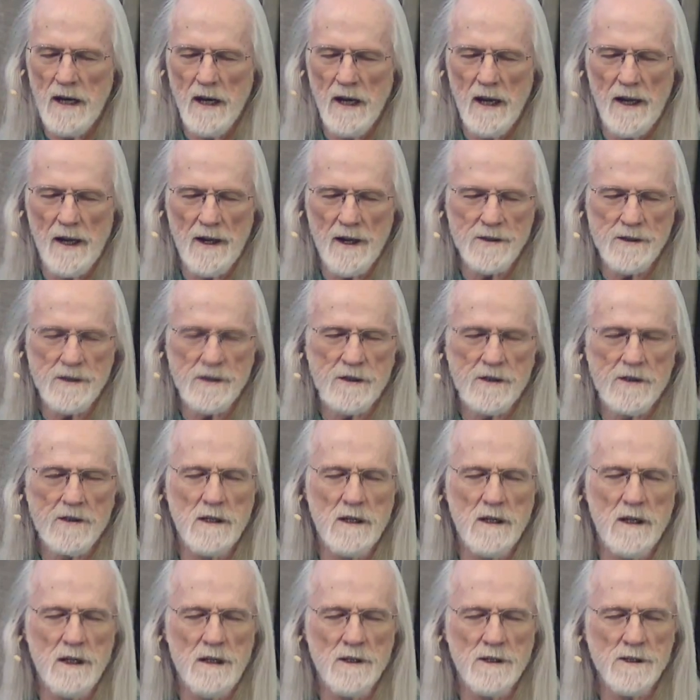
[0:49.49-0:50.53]
let us
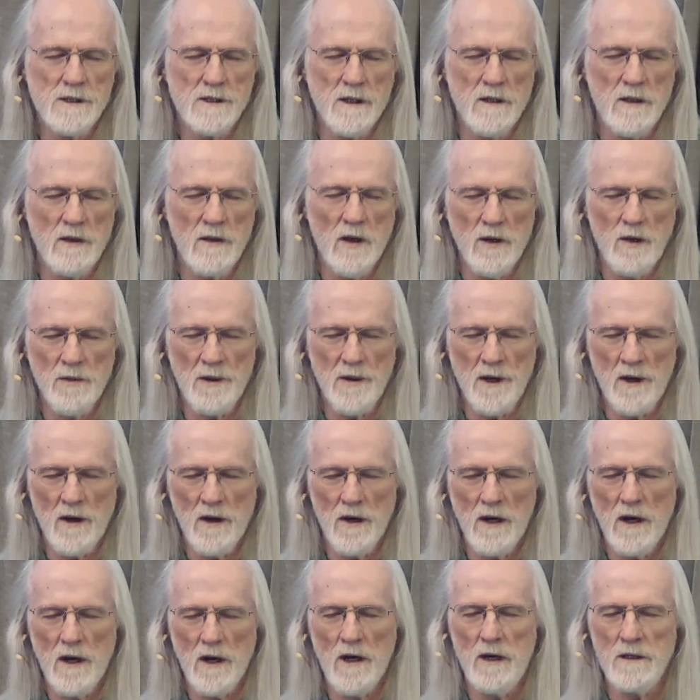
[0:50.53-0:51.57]
also open our
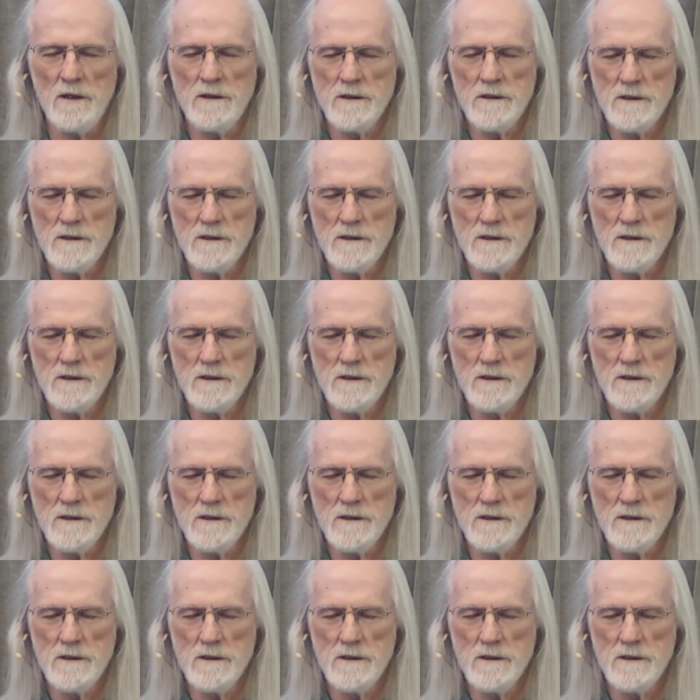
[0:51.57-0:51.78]
hearts